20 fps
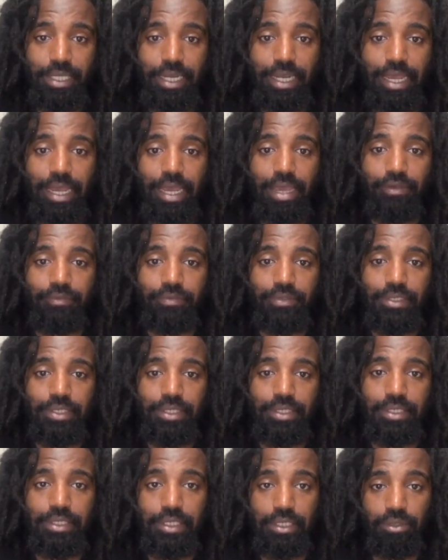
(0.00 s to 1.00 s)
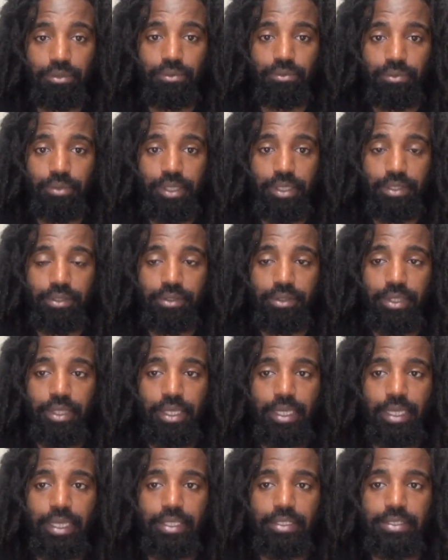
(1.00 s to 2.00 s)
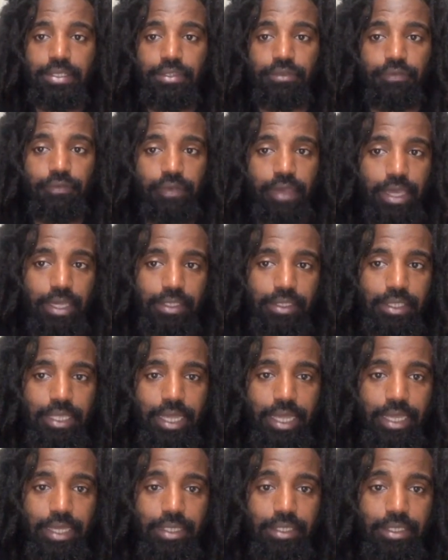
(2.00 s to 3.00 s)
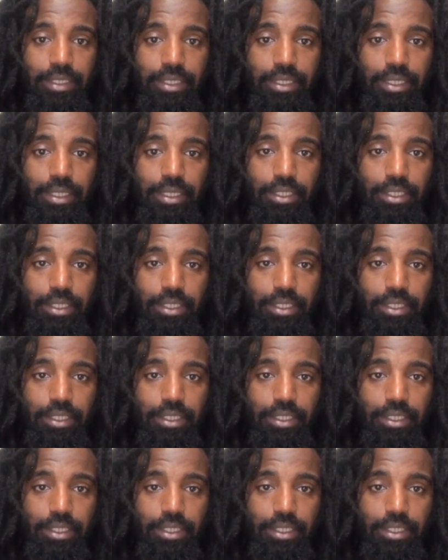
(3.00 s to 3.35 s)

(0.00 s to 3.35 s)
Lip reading: that I have to deal with is the fact that,